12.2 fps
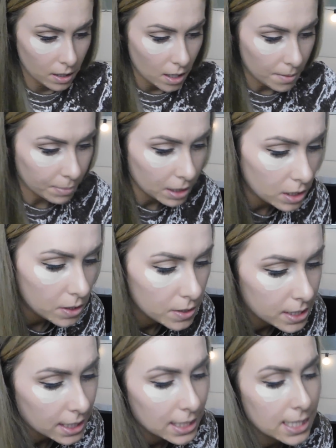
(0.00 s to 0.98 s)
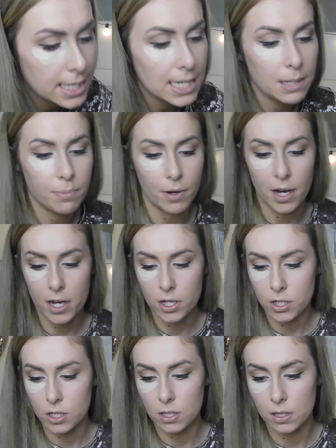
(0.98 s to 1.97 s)
I'm going to use a concealer
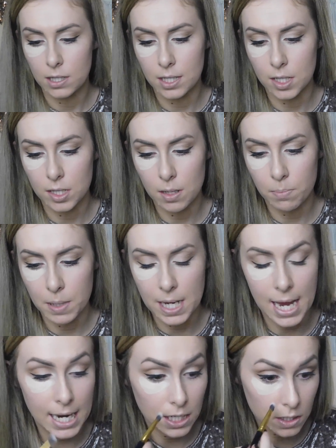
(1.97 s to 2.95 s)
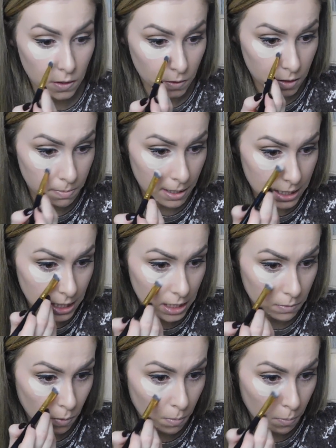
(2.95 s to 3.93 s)
brush. This is a BH
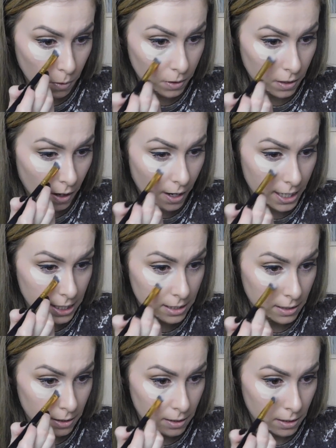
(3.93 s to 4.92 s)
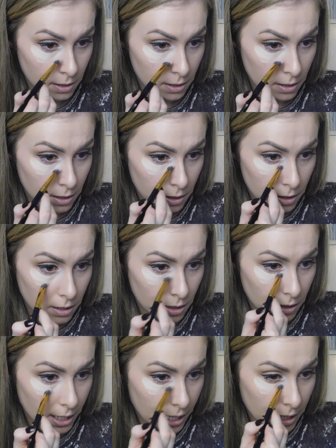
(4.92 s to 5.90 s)
Cosmetics 119.
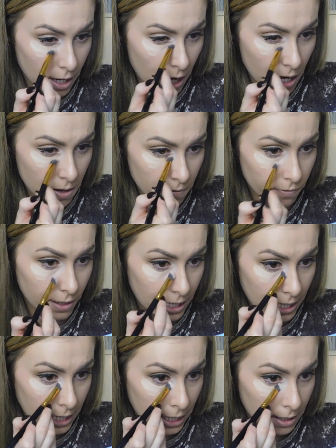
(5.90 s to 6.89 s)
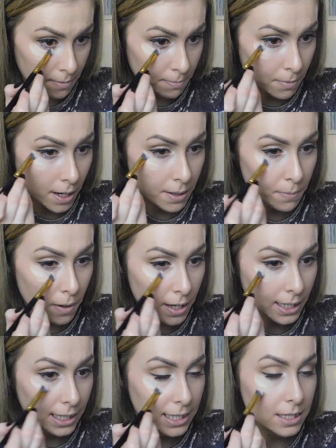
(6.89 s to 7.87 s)
And hopefully it might
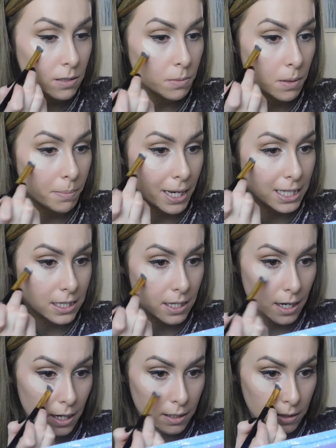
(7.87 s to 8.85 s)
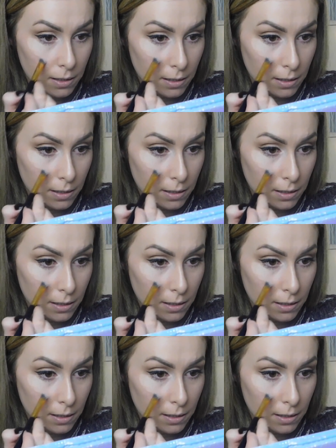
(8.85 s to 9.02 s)
work a little bit better